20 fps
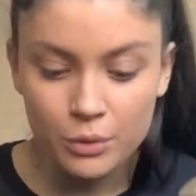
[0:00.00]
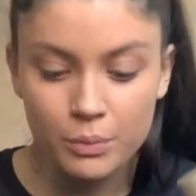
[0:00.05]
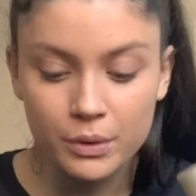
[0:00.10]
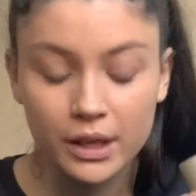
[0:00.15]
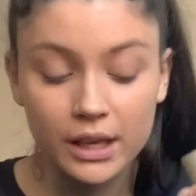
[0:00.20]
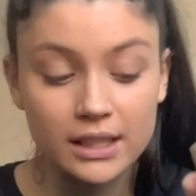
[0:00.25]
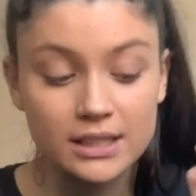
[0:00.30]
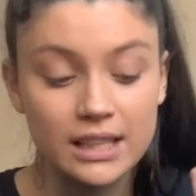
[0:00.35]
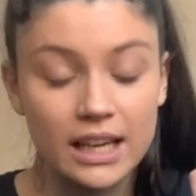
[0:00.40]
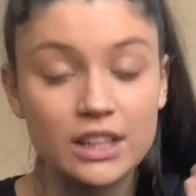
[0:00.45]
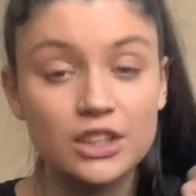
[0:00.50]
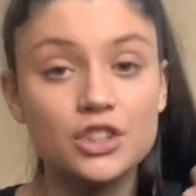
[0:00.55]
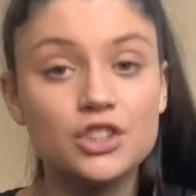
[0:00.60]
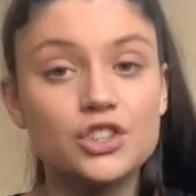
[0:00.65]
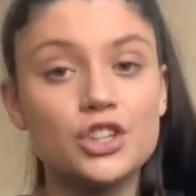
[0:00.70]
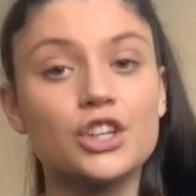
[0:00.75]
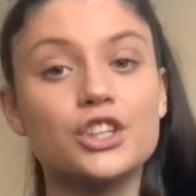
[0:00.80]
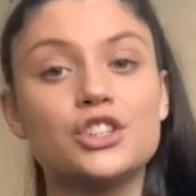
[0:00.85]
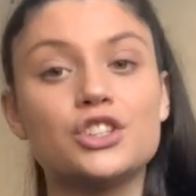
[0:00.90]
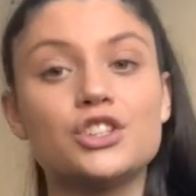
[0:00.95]
because I
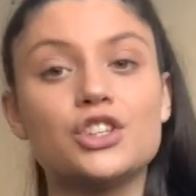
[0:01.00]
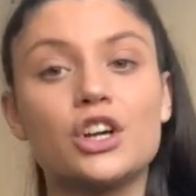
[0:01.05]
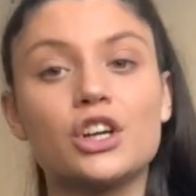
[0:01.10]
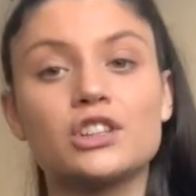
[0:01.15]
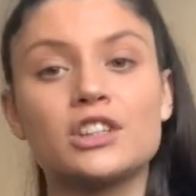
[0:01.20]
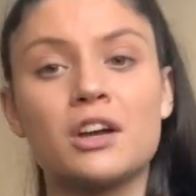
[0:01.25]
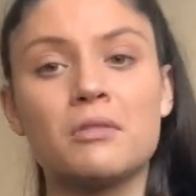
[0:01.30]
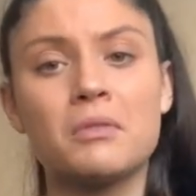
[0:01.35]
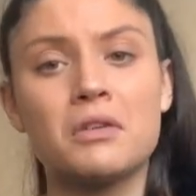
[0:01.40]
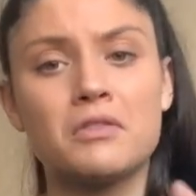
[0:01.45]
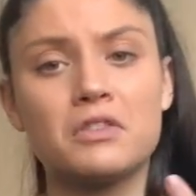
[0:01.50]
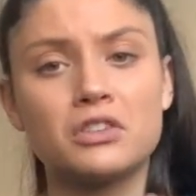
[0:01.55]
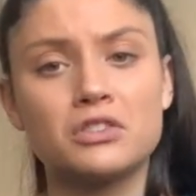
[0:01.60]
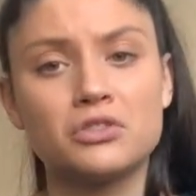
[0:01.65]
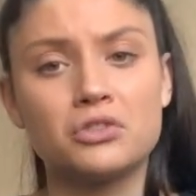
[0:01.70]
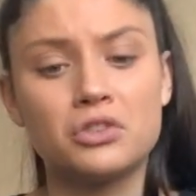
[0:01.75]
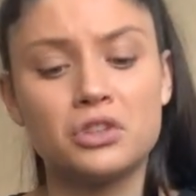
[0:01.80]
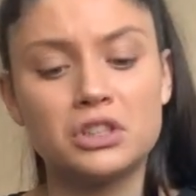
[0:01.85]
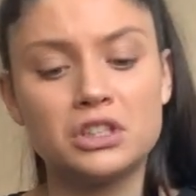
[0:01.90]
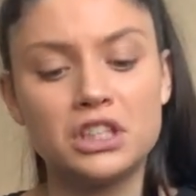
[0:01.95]
just chucked out my
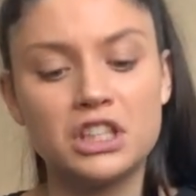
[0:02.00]
Victoria's